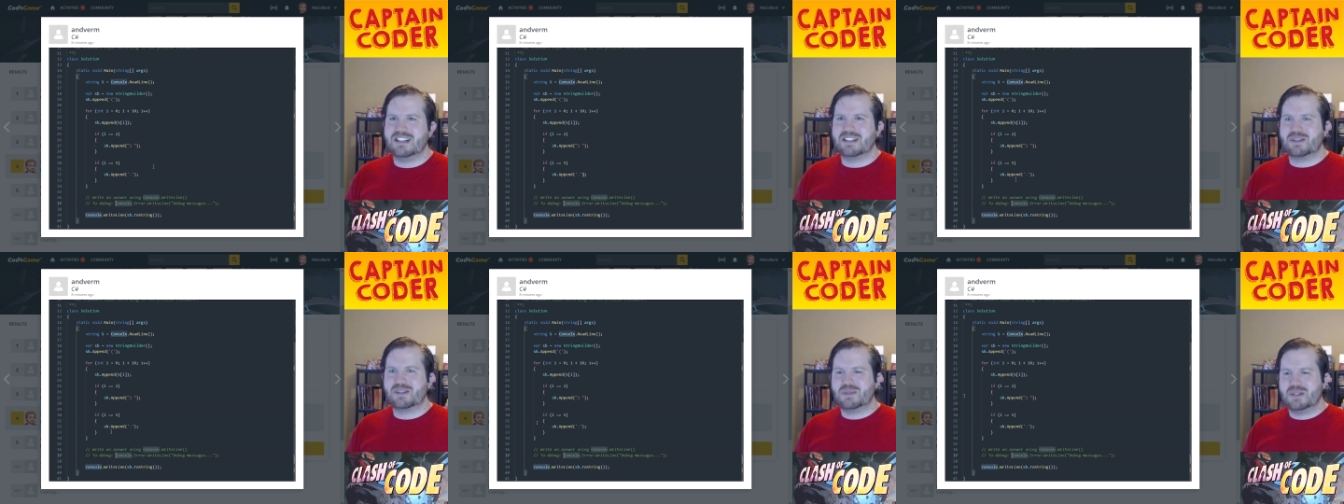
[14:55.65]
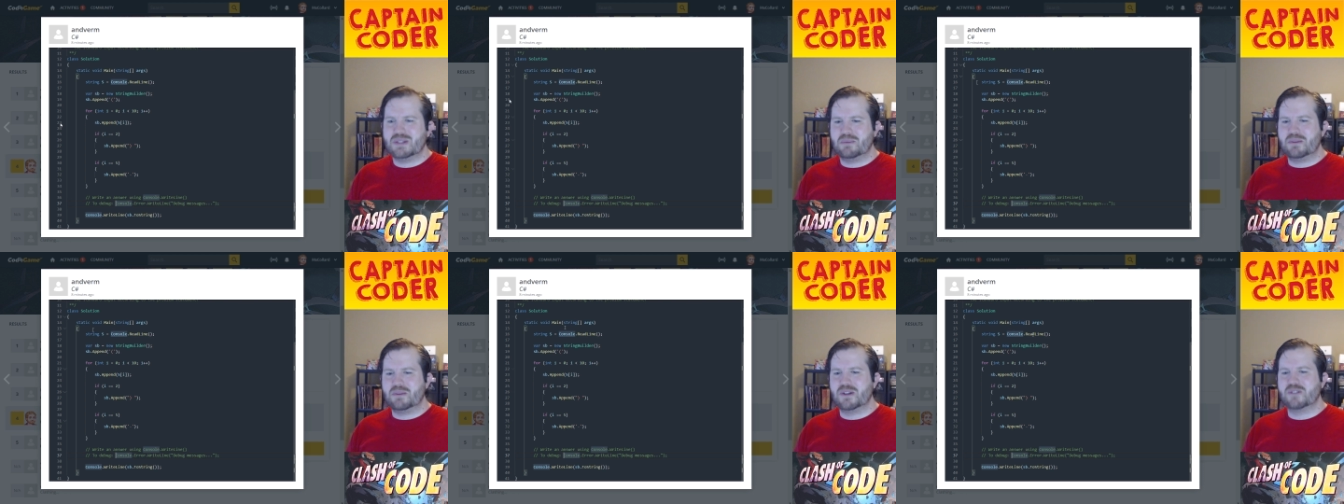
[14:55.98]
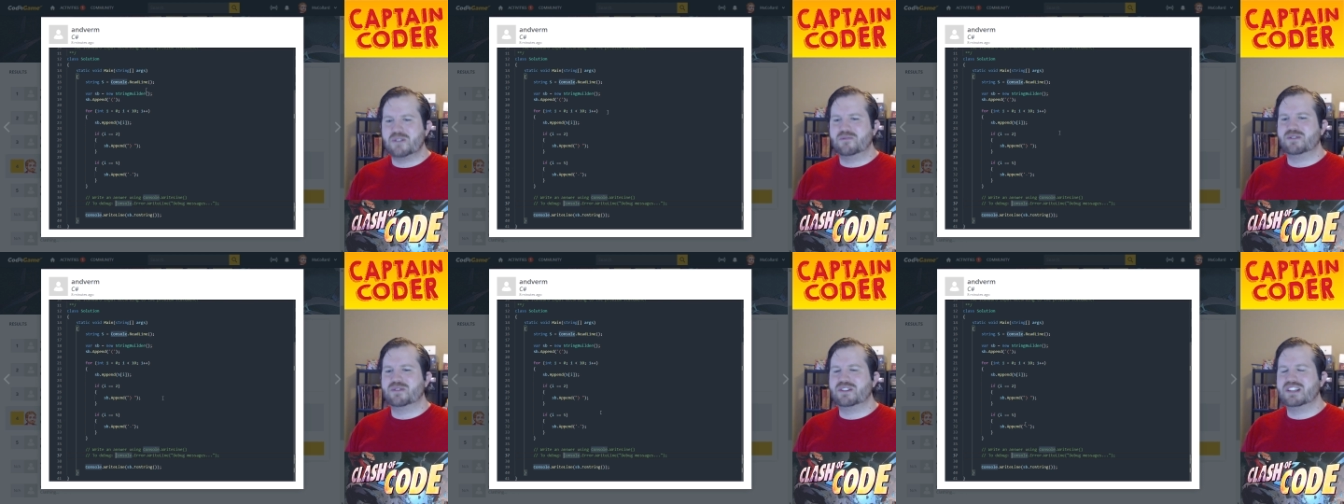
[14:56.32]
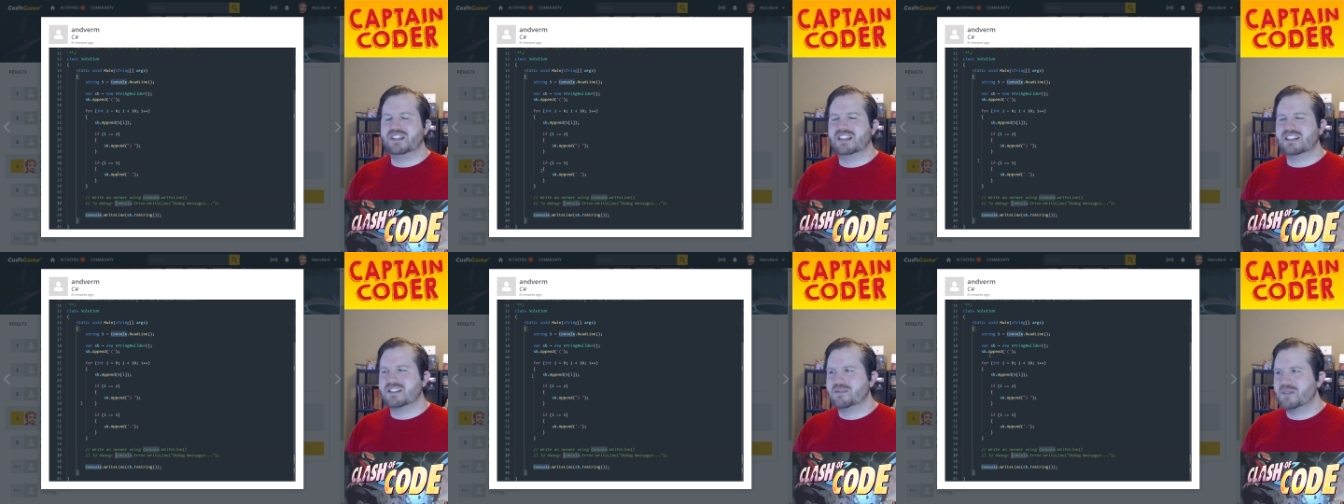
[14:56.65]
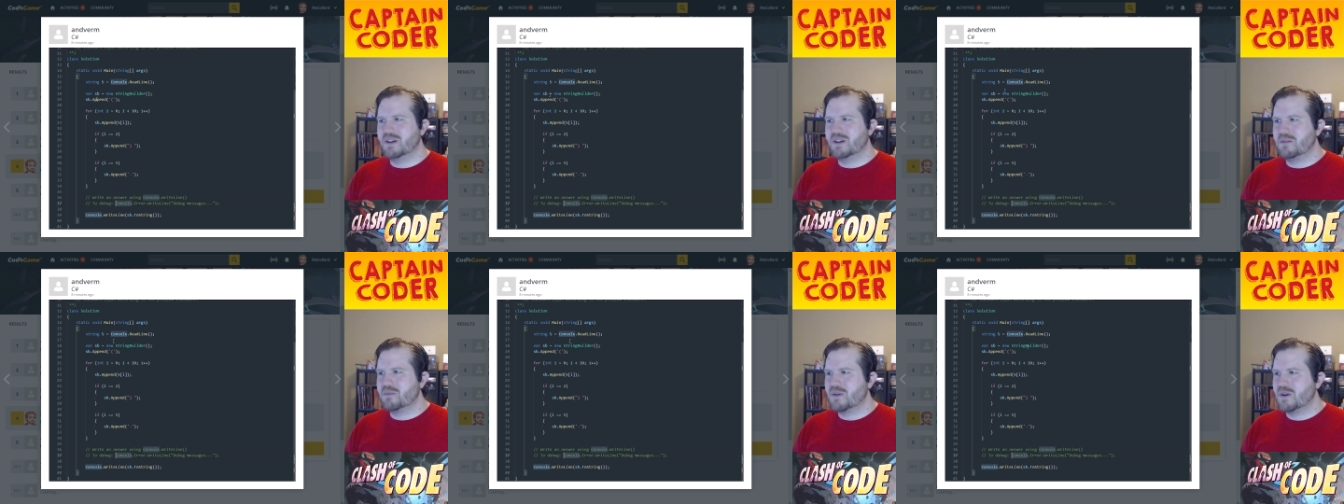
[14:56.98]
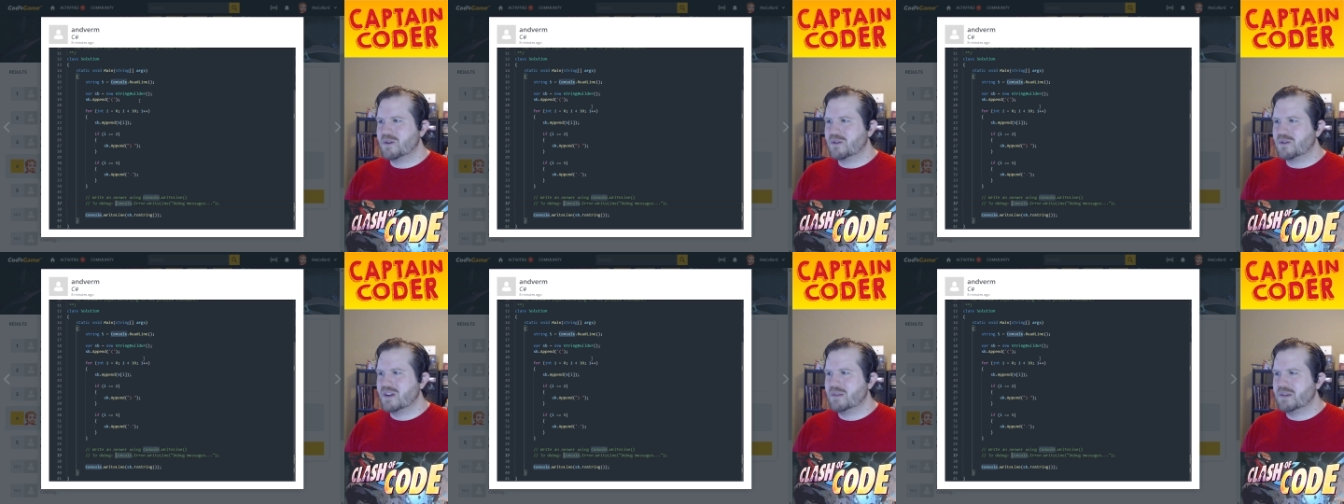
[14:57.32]
That's one of the beautiful things about
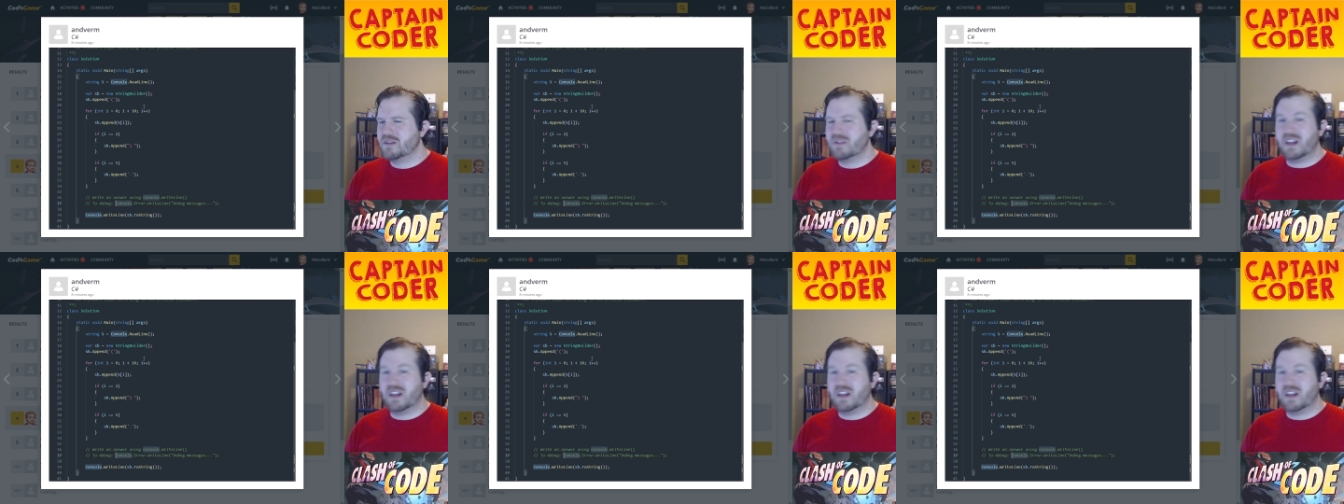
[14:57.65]
programming.